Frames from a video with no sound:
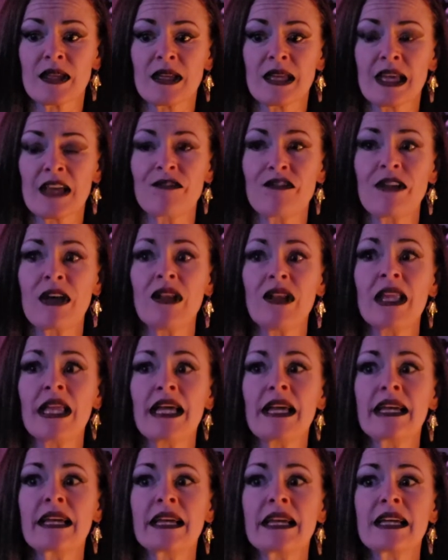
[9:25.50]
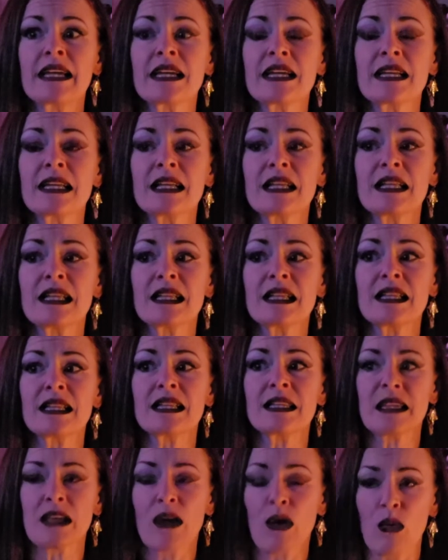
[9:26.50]
It felt like
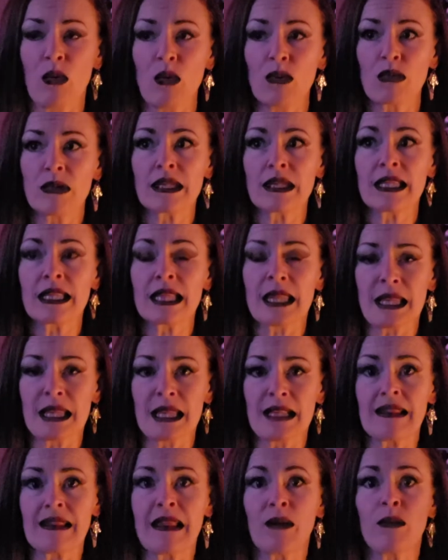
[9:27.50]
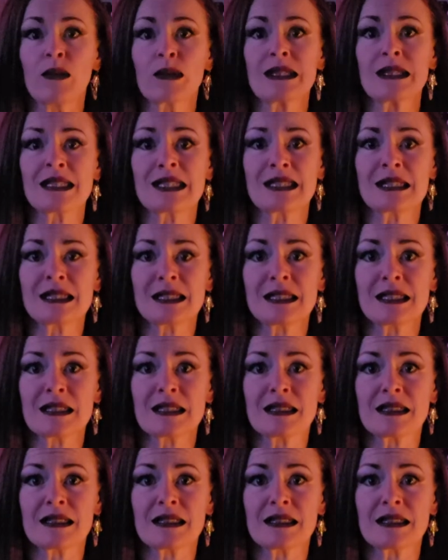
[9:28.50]
the only thing that was,